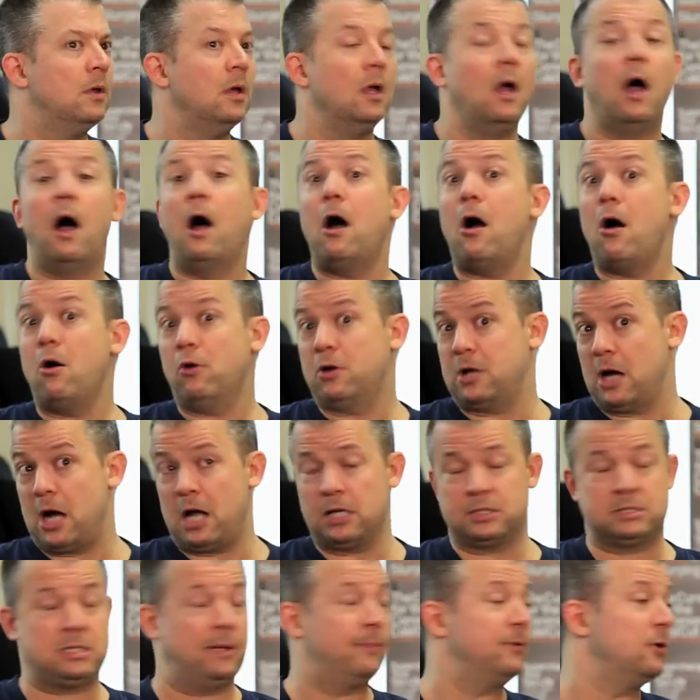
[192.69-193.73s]
Oh
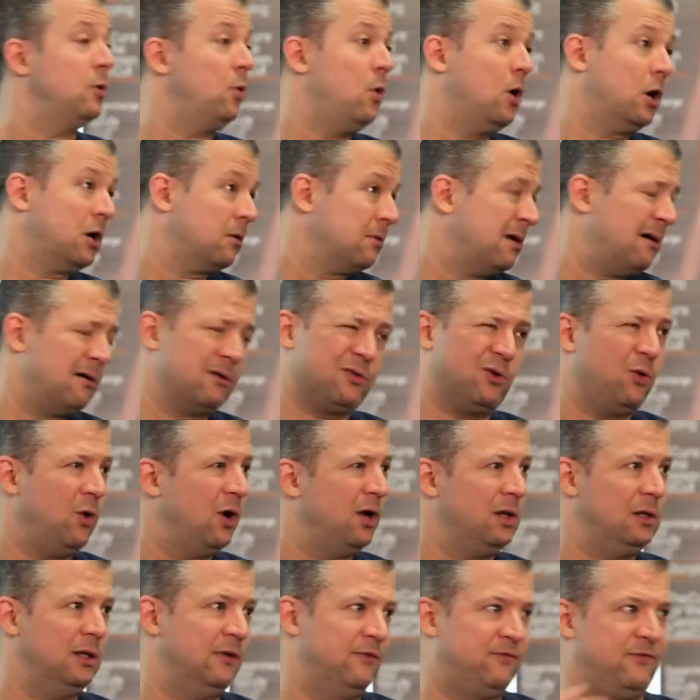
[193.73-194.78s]
God, someone will walk around with
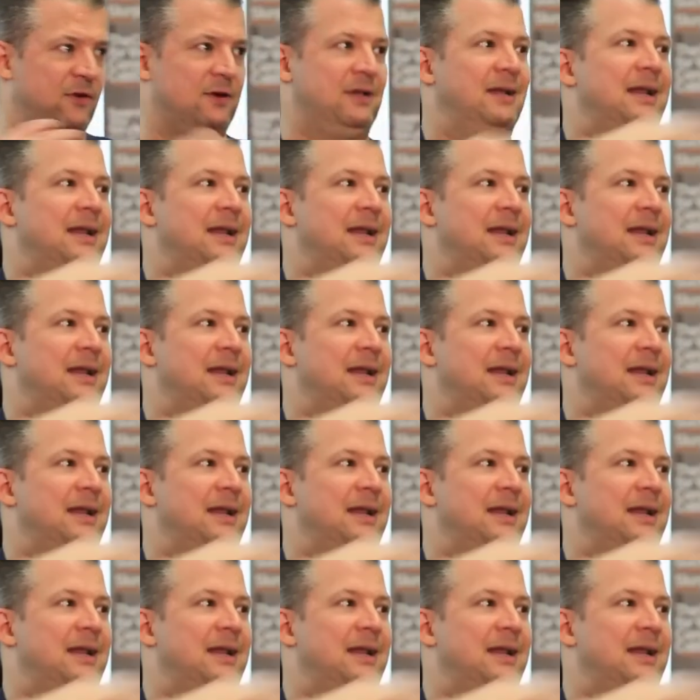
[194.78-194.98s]
oil and